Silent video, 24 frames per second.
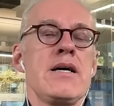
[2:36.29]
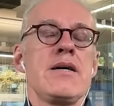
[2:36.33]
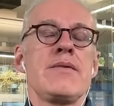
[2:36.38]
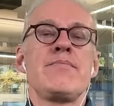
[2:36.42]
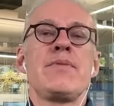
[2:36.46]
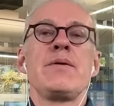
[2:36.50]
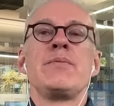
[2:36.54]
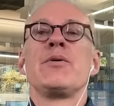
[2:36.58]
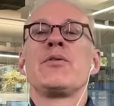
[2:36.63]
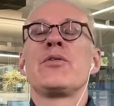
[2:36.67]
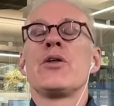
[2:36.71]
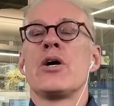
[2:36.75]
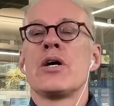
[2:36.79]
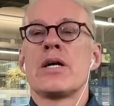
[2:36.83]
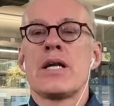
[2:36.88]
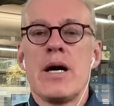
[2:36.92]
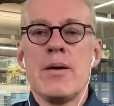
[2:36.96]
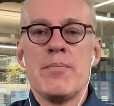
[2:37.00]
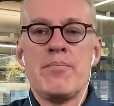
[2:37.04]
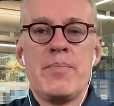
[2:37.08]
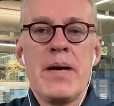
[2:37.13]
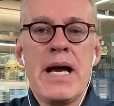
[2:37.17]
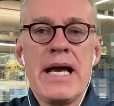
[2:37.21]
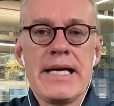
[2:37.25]
people thought a
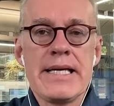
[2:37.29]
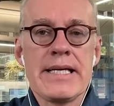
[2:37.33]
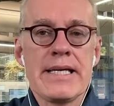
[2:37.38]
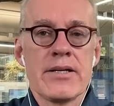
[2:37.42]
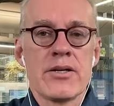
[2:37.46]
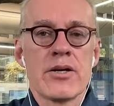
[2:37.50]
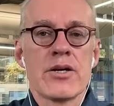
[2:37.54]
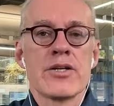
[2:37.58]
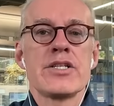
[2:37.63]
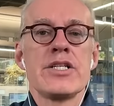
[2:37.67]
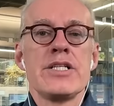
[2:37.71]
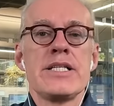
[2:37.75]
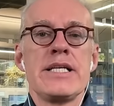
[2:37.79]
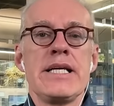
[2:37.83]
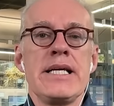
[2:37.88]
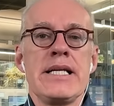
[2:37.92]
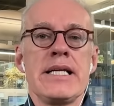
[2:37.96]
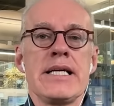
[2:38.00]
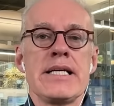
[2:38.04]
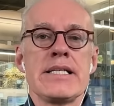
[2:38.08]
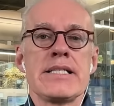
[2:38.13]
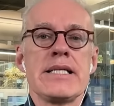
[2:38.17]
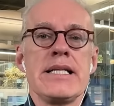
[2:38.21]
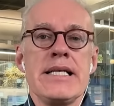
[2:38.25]
bank in Argentina
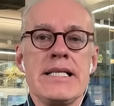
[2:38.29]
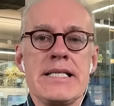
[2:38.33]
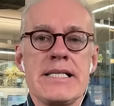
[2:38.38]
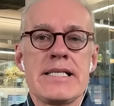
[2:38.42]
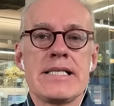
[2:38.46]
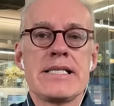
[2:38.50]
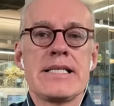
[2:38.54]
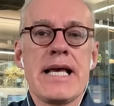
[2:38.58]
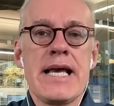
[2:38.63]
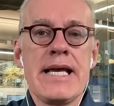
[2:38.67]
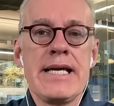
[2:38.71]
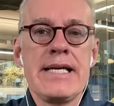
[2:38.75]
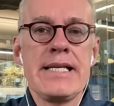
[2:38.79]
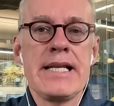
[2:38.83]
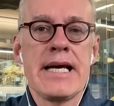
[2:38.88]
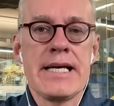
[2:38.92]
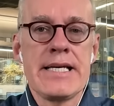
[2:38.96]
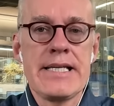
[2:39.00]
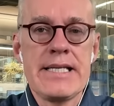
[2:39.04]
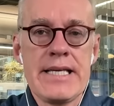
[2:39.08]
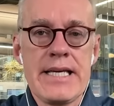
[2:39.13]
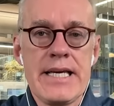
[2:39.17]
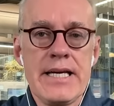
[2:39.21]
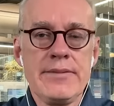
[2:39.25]
is an insane
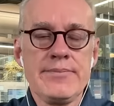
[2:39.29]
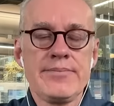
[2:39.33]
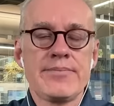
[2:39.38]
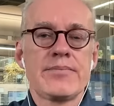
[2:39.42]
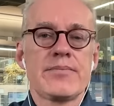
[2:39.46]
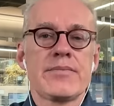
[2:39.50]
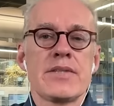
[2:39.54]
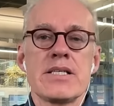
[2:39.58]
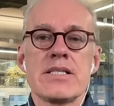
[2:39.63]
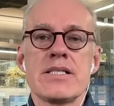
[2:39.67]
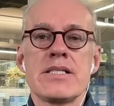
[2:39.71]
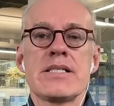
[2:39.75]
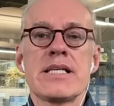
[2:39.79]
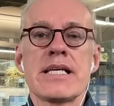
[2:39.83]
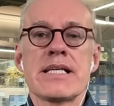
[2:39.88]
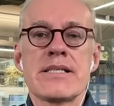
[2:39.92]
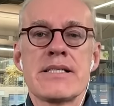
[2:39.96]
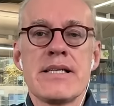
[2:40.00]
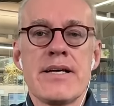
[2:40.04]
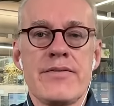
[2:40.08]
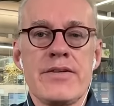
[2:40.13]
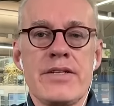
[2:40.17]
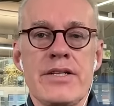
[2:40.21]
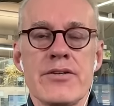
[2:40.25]
idea. This is six,
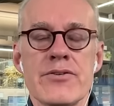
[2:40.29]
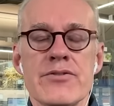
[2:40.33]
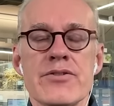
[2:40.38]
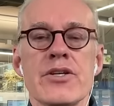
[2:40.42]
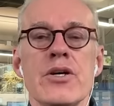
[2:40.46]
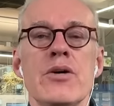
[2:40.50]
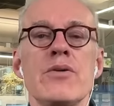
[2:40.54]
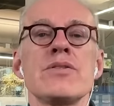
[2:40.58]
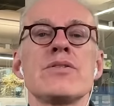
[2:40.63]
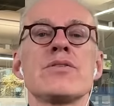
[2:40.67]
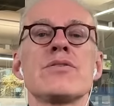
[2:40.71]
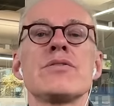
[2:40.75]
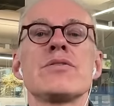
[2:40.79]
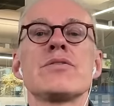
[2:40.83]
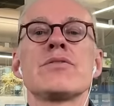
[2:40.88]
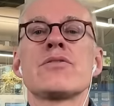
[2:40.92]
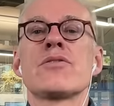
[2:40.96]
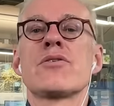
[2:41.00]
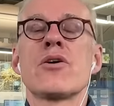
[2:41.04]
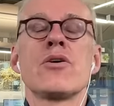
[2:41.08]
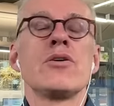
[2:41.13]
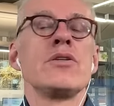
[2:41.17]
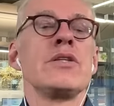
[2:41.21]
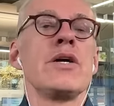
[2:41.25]
seven years ago. It's
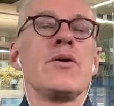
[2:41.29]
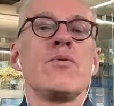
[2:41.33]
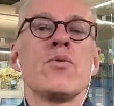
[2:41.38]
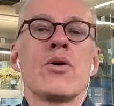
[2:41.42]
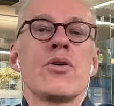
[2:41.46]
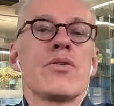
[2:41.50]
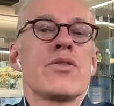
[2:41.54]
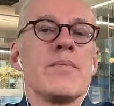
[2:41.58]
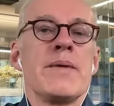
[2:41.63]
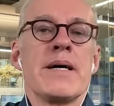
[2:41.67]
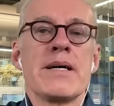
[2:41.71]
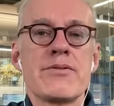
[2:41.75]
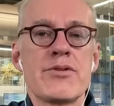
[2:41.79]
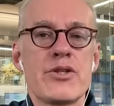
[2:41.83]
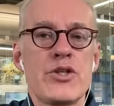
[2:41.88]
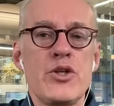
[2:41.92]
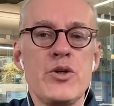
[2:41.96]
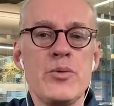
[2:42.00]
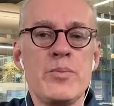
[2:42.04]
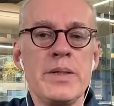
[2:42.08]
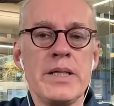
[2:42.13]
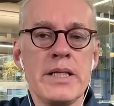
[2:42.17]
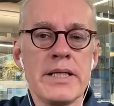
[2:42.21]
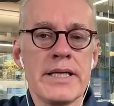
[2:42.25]
currently worth about
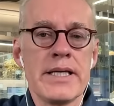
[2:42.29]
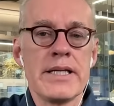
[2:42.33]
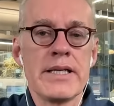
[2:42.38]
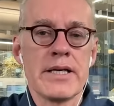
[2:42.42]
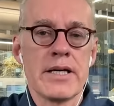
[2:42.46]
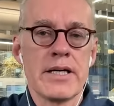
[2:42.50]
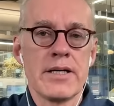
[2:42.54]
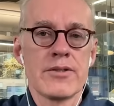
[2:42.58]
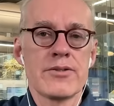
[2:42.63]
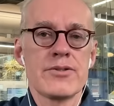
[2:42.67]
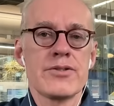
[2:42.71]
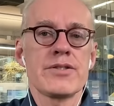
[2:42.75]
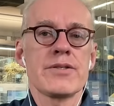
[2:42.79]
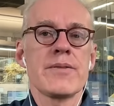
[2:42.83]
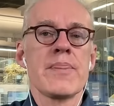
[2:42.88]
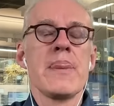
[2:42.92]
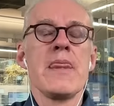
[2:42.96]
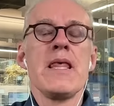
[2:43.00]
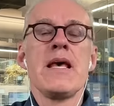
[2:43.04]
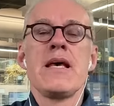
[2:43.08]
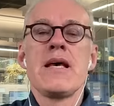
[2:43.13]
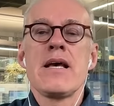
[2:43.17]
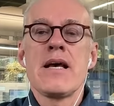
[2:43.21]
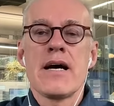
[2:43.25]
two billion dollars.
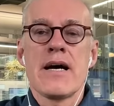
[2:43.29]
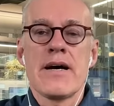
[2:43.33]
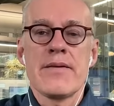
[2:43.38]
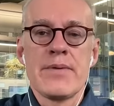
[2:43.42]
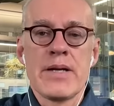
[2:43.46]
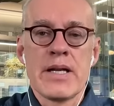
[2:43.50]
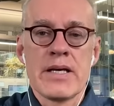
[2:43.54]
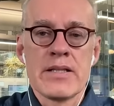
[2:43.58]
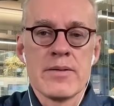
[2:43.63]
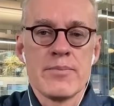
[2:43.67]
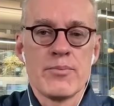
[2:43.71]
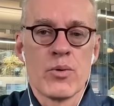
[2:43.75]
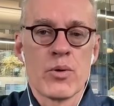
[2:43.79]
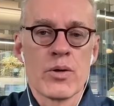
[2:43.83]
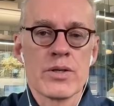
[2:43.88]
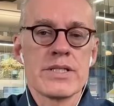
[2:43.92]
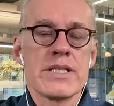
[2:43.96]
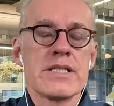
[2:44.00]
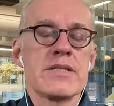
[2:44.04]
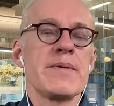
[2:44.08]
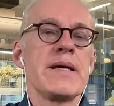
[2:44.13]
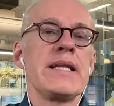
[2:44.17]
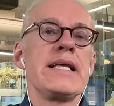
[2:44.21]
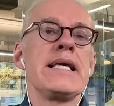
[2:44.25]
I've been on the board
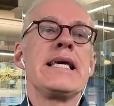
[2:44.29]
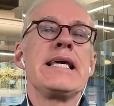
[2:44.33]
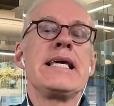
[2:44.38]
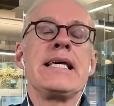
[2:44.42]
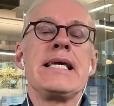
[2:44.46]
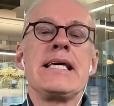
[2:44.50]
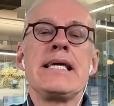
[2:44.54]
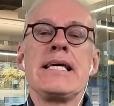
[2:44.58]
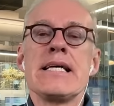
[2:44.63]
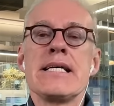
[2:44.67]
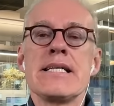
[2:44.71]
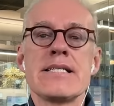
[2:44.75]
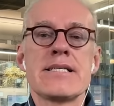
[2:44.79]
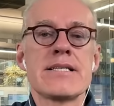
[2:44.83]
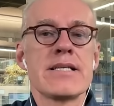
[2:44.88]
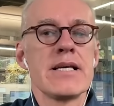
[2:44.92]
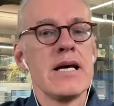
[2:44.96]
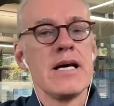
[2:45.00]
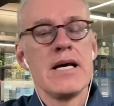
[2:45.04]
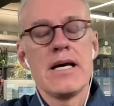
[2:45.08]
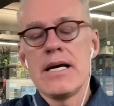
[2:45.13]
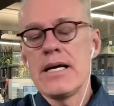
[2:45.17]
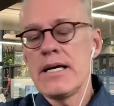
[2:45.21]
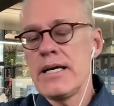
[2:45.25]
since beginning. He is,
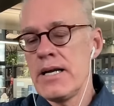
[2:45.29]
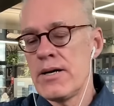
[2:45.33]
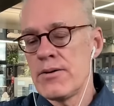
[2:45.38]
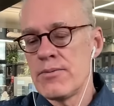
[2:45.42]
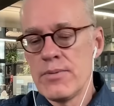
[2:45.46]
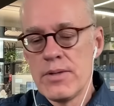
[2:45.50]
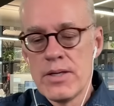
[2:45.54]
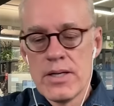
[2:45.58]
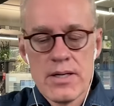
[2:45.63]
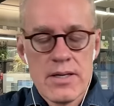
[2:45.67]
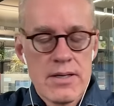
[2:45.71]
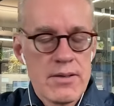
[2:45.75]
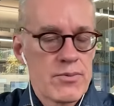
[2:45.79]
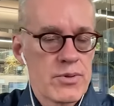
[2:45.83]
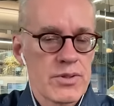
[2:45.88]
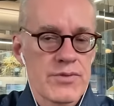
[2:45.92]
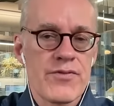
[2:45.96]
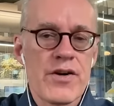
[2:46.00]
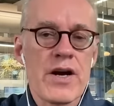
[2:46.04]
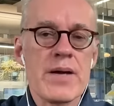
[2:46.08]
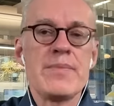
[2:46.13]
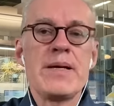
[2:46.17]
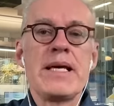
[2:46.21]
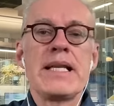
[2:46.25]
you know, was
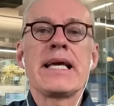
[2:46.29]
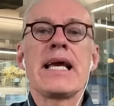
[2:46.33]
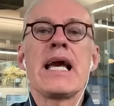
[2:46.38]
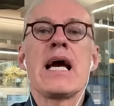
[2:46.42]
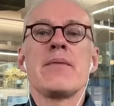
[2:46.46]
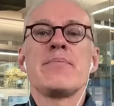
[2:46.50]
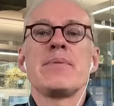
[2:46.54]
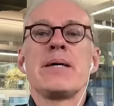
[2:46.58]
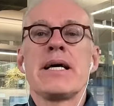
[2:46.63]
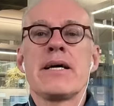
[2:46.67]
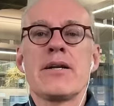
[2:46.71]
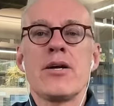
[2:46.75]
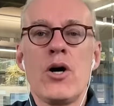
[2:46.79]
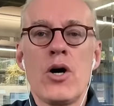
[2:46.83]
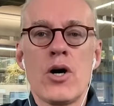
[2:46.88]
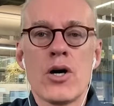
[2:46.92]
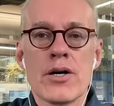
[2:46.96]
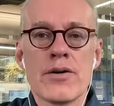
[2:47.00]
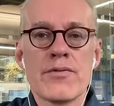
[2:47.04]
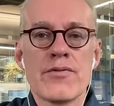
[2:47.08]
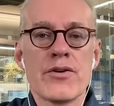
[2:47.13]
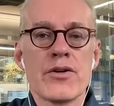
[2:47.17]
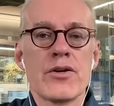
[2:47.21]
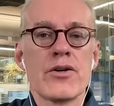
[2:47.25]
Phi Beta Kappa at
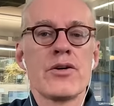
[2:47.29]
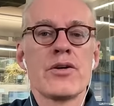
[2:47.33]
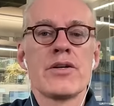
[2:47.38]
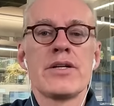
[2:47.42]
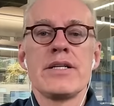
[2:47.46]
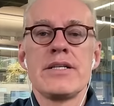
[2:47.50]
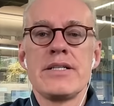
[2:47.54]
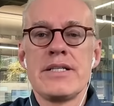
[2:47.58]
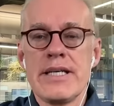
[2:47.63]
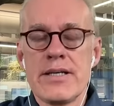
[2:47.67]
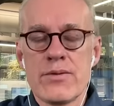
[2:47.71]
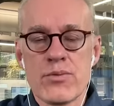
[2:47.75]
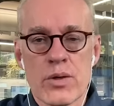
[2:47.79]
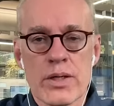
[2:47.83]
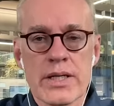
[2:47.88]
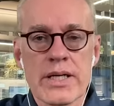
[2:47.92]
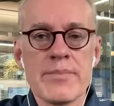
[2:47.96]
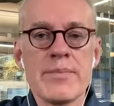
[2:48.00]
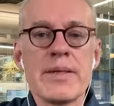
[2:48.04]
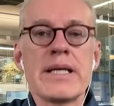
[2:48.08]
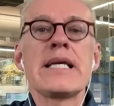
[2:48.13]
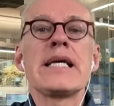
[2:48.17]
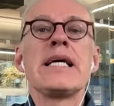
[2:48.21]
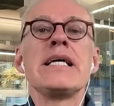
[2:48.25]
Harvard, did work at
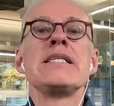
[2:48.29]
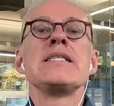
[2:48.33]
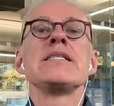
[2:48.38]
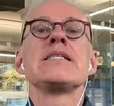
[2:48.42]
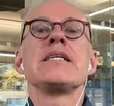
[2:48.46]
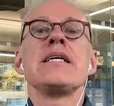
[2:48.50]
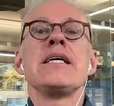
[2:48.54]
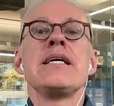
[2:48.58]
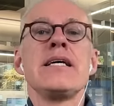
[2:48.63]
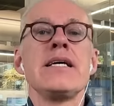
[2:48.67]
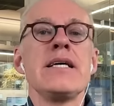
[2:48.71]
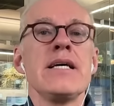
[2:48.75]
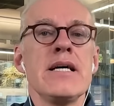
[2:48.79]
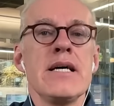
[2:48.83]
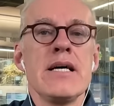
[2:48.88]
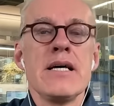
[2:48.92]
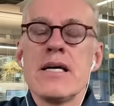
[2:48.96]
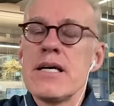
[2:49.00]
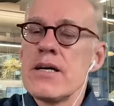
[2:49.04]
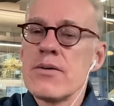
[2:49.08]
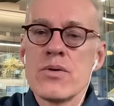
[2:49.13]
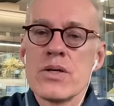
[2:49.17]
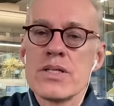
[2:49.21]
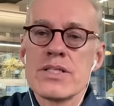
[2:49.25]
McKinsey,
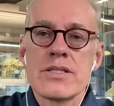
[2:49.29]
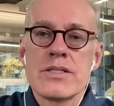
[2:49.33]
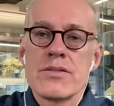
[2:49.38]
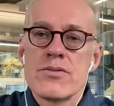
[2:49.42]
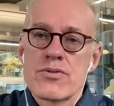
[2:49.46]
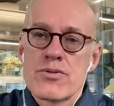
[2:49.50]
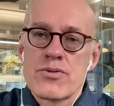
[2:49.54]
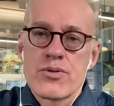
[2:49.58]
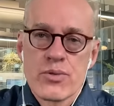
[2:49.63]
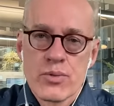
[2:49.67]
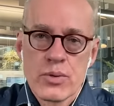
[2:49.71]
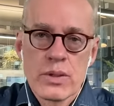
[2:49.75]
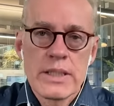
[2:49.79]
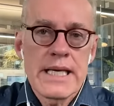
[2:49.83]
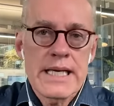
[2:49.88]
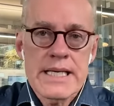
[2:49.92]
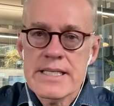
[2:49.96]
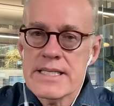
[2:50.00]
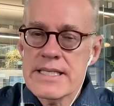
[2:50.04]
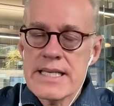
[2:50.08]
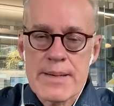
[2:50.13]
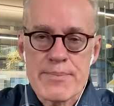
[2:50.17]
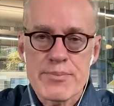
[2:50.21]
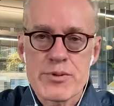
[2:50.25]
was truly
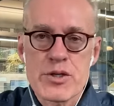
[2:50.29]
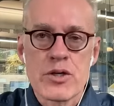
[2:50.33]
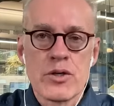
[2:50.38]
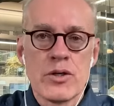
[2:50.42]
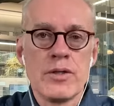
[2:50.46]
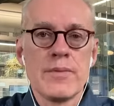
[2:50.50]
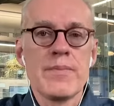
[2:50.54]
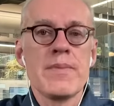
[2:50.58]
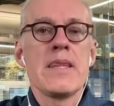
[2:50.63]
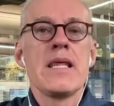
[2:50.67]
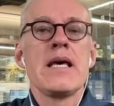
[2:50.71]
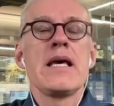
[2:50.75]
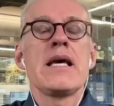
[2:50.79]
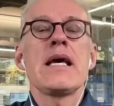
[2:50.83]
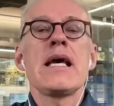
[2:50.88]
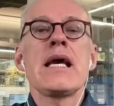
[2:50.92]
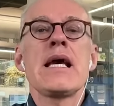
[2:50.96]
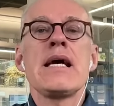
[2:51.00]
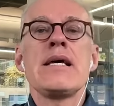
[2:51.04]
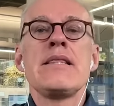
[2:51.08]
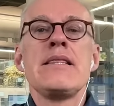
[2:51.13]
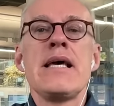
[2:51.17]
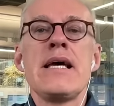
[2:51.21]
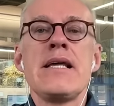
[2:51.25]
exceptional
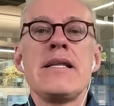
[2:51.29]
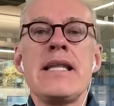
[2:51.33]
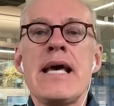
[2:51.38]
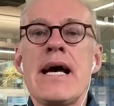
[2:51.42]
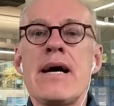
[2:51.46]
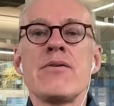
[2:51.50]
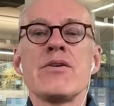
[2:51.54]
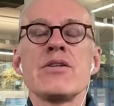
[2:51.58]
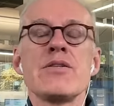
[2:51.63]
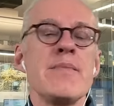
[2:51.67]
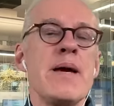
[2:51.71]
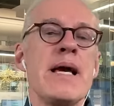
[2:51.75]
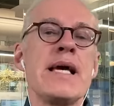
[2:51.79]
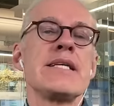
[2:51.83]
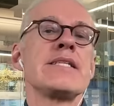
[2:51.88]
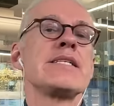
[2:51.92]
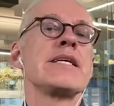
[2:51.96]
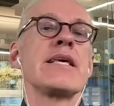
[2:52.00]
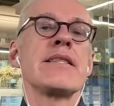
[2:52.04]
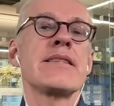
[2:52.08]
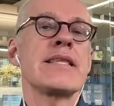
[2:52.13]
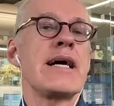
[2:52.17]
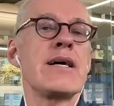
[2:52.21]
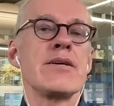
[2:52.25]
and then now is managing
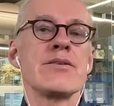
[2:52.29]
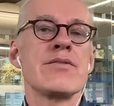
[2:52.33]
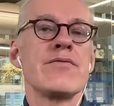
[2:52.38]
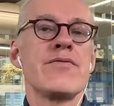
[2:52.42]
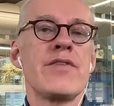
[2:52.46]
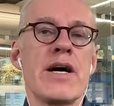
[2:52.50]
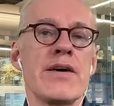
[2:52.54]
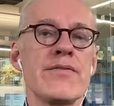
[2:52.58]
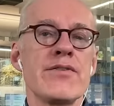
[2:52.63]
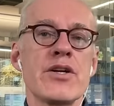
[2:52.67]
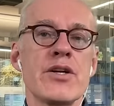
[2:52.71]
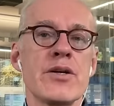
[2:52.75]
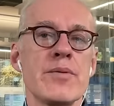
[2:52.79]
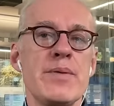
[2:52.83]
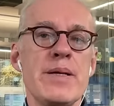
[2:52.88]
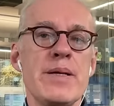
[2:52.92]
1,500